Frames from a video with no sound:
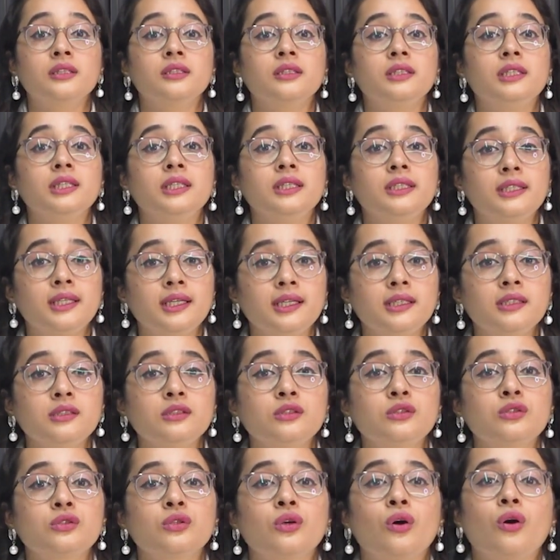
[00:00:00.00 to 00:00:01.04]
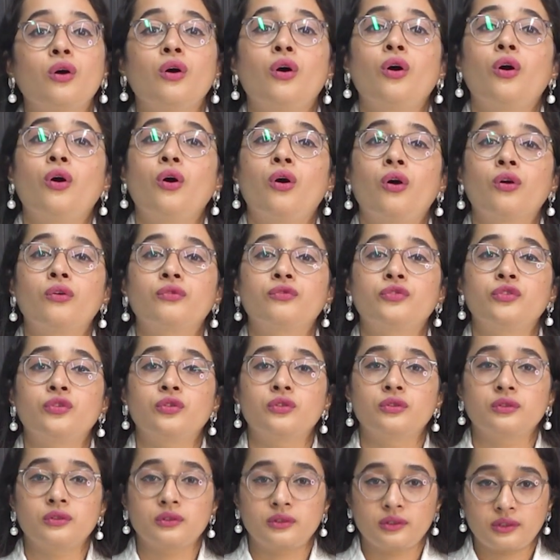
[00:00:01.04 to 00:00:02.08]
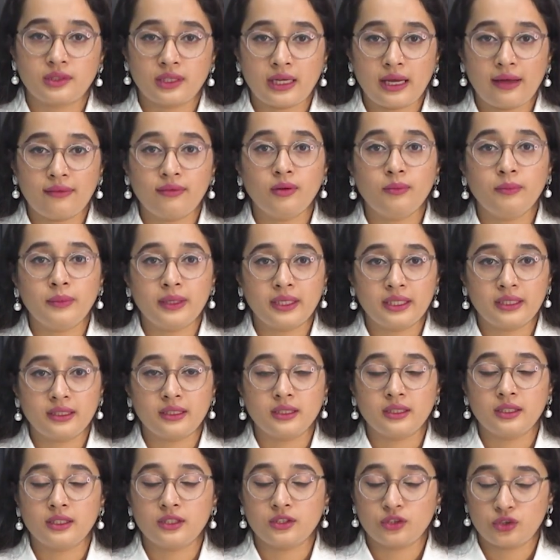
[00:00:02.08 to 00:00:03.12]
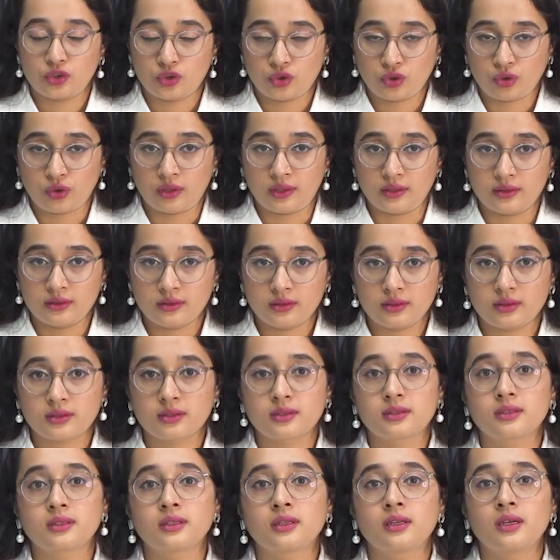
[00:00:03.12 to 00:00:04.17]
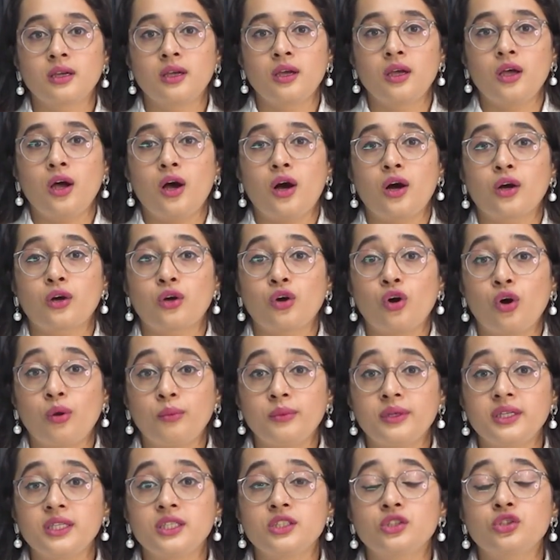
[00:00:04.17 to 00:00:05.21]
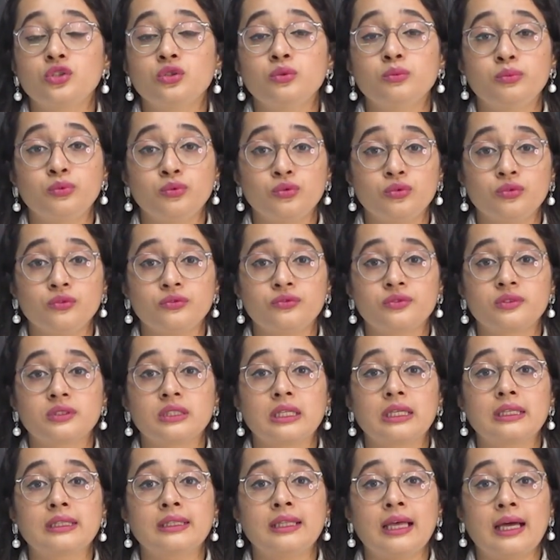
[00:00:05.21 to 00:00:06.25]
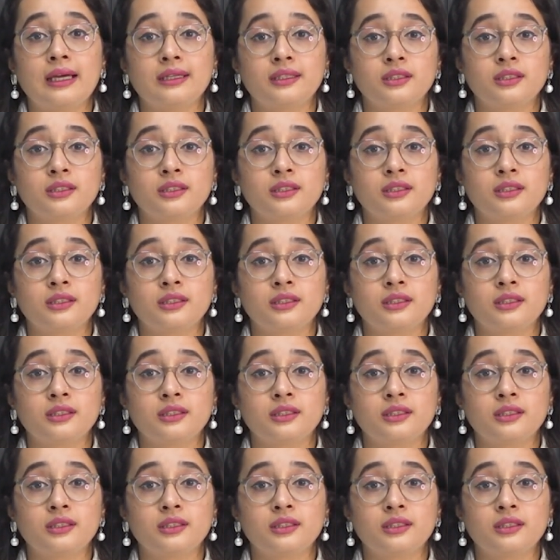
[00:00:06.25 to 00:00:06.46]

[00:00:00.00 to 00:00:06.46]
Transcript: details of your travel medical insurance, accommodation proofs, that